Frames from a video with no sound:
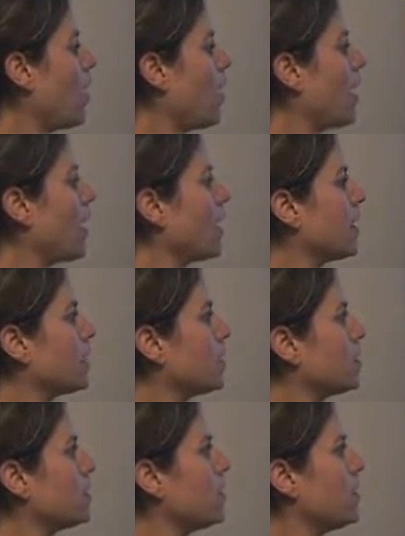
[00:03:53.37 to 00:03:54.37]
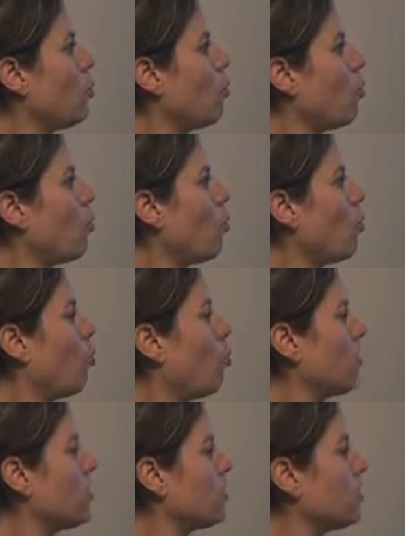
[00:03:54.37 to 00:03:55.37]
And
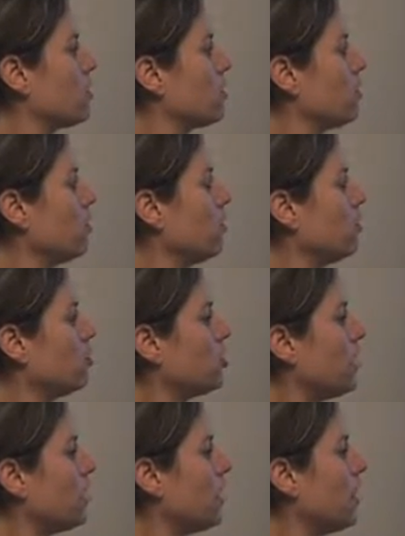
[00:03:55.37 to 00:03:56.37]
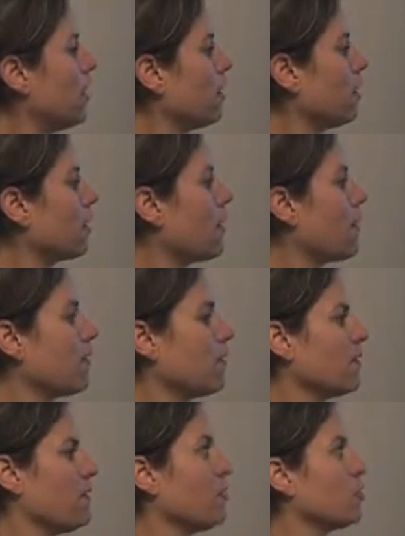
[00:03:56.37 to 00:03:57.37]
when you scooch down here to months
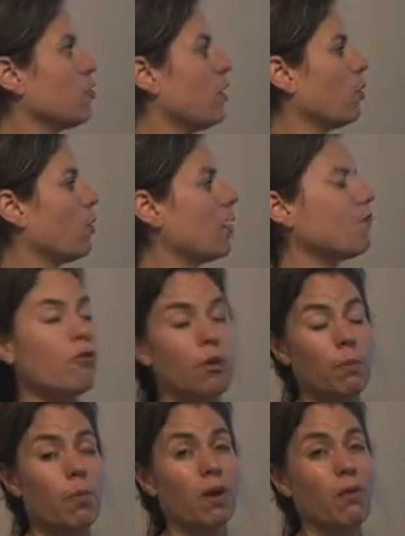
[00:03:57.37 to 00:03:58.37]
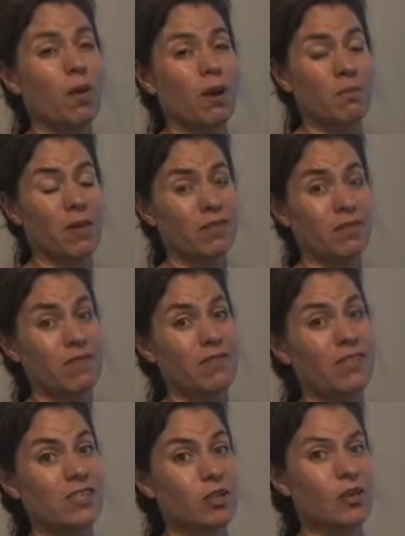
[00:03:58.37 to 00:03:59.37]
of inventory, we had 4.1 months of
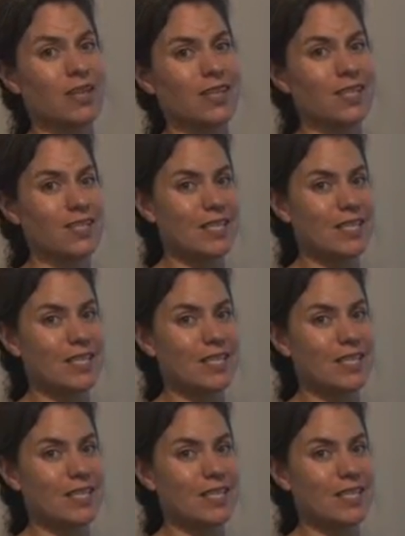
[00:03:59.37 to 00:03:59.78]
inventory in